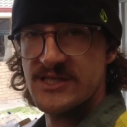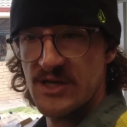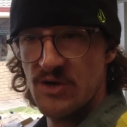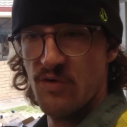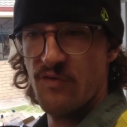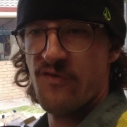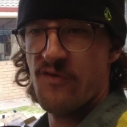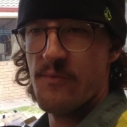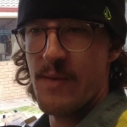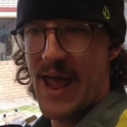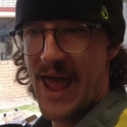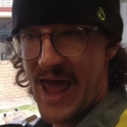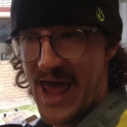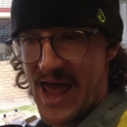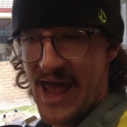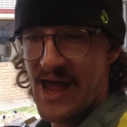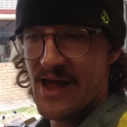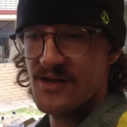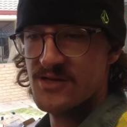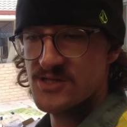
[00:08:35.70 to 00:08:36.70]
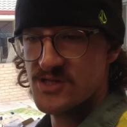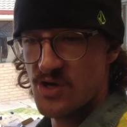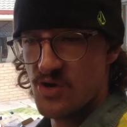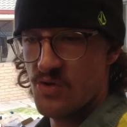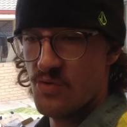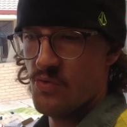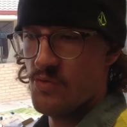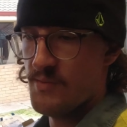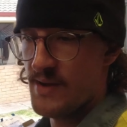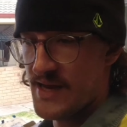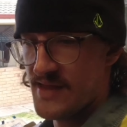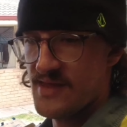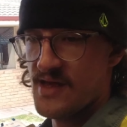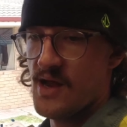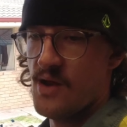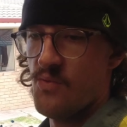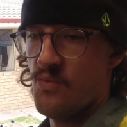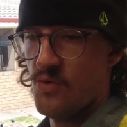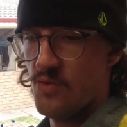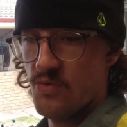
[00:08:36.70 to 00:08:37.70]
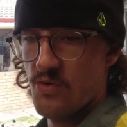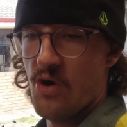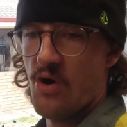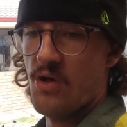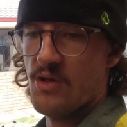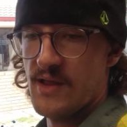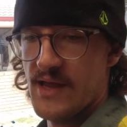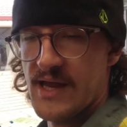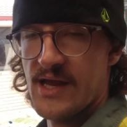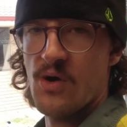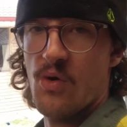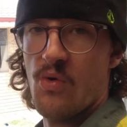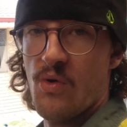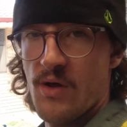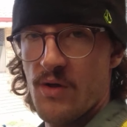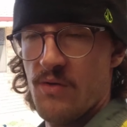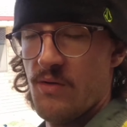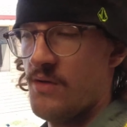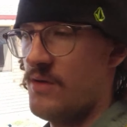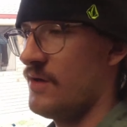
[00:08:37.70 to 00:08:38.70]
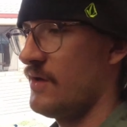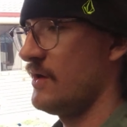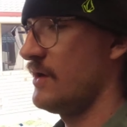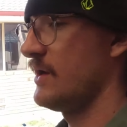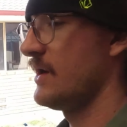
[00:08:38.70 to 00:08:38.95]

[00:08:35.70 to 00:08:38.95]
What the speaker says: sealed from air, so it will mean that it will not leak oil